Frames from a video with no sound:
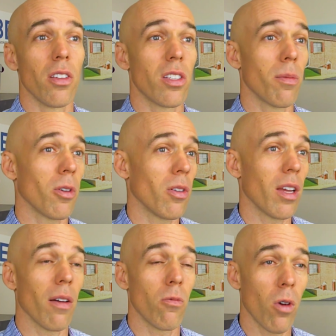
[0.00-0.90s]
you can typically only
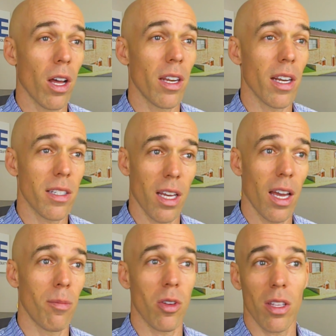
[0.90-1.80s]
have one at a
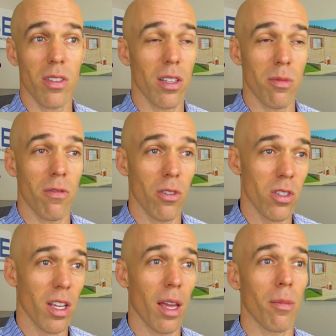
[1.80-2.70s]
time. You, it's not even
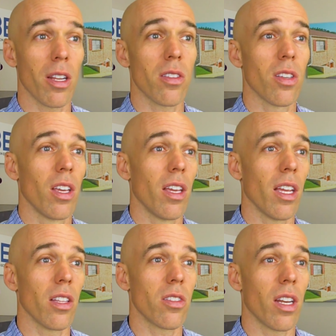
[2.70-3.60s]
first time, but it's
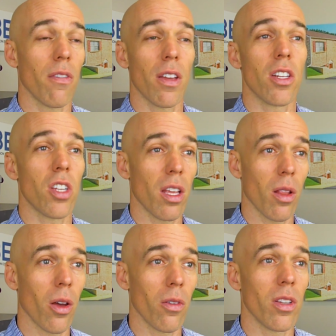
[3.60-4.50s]
it's an FHA
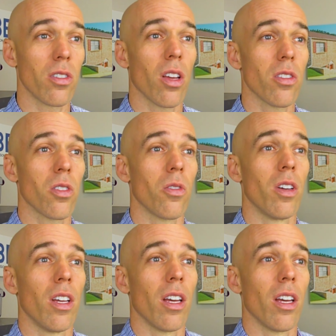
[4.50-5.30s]
loan. There's also